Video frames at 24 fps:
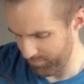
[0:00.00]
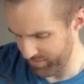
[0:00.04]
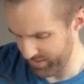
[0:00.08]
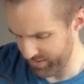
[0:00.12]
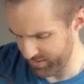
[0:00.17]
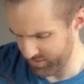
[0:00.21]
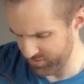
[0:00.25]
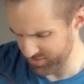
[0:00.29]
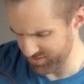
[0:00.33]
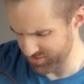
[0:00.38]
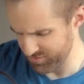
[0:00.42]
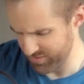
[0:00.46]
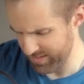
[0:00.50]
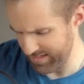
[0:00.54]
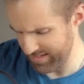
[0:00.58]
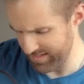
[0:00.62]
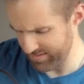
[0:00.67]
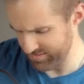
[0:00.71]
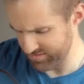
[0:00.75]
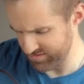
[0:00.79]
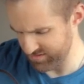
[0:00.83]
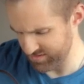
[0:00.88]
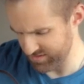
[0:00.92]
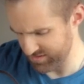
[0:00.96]
but it also
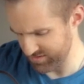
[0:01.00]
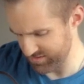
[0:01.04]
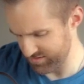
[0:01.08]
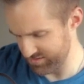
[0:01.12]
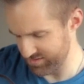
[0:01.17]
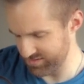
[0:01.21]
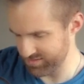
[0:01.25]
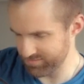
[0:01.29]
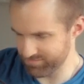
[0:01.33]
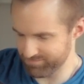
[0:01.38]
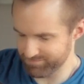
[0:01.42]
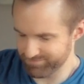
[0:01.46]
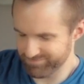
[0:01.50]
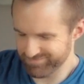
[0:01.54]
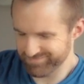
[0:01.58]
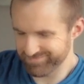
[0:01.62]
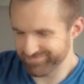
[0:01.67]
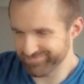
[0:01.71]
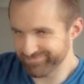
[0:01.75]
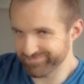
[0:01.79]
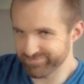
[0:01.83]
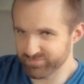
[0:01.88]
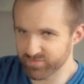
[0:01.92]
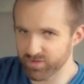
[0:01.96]
has this
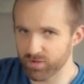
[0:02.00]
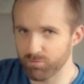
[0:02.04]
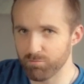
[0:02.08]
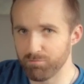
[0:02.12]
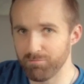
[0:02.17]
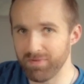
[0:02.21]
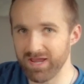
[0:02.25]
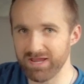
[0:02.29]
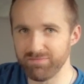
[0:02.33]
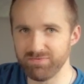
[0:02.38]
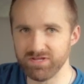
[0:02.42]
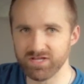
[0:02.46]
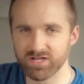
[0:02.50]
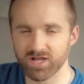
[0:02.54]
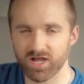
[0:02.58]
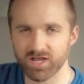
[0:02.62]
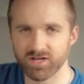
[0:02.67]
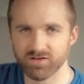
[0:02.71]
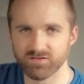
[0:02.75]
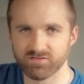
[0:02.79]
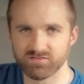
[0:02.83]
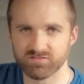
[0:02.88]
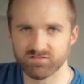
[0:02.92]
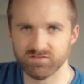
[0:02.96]
maybe
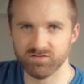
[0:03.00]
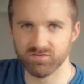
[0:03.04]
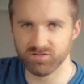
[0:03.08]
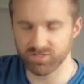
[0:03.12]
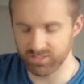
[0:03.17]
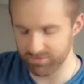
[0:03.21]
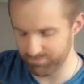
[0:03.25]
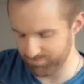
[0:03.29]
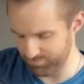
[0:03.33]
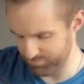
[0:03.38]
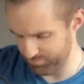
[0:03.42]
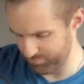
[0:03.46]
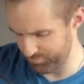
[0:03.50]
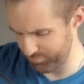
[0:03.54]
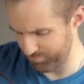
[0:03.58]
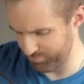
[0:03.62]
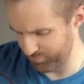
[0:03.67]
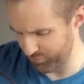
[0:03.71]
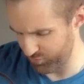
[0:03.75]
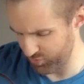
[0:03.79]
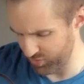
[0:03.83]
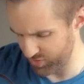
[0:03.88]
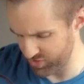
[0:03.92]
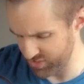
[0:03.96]
kind of silly
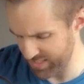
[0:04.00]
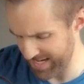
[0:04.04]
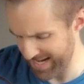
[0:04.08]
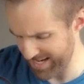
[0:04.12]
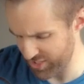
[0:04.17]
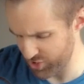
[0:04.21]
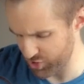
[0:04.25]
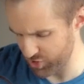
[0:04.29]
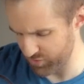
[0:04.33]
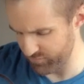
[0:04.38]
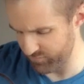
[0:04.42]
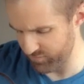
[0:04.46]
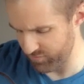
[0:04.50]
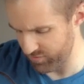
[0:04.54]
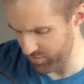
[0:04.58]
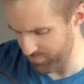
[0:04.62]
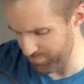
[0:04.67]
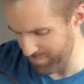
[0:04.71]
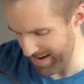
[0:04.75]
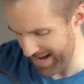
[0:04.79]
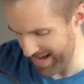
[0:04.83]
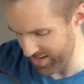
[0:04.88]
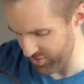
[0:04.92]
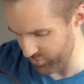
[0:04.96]
protection for the
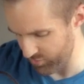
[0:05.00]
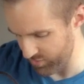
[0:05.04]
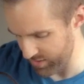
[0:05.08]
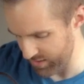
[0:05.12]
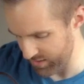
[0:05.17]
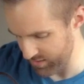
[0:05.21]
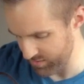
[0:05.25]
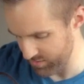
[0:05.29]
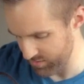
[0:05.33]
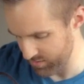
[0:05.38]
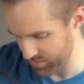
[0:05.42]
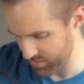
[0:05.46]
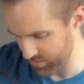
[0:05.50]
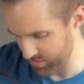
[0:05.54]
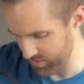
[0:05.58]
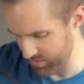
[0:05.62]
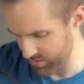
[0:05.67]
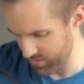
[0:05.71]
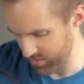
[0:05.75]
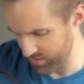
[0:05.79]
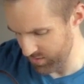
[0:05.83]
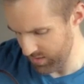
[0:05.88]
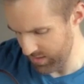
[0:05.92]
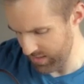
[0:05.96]
battery
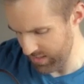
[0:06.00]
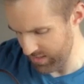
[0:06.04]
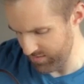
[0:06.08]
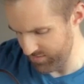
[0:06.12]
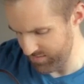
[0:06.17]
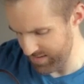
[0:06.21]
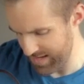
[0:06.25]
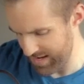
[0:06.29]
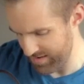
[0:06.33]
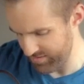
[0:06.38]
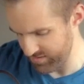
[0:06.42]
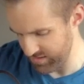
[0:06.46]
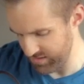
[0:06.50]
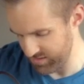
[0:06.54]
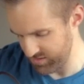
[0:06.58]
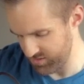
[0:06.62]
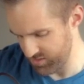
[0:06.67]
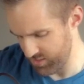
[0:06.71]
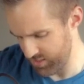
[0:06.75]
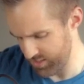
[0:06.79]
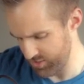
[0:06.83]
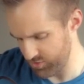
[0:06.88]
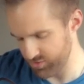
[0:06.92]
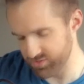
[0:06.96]
in that the
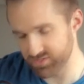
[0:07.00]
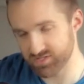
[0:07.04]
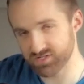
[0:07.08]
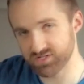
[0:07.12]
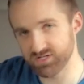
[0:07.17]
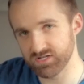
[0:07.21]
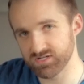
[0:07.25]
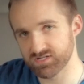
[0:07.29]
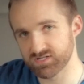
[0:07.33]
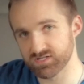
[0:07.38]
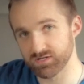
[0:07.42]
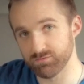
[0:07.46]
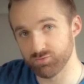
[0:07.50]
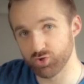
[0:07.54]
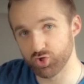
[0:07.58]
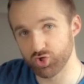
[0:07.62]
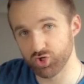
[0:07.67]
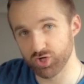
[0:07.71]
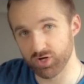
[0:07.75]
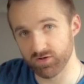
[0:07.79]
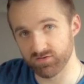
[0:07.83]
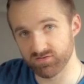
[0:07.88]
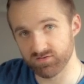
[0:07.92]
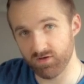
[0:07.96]
entire system
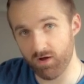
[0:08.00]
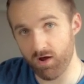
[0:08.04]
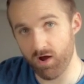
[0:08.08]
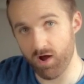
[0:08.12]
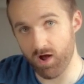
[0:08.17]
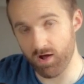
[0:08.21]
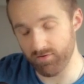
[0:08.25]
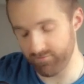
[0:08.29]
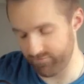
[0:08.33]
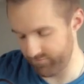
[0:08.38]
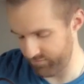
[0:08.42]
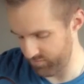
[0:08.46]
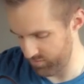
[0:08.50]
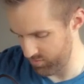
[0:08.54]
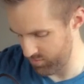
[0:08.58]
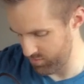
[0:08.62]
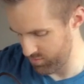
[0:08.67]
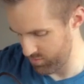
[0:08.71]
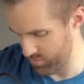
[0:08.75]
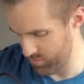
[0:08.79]
shuts off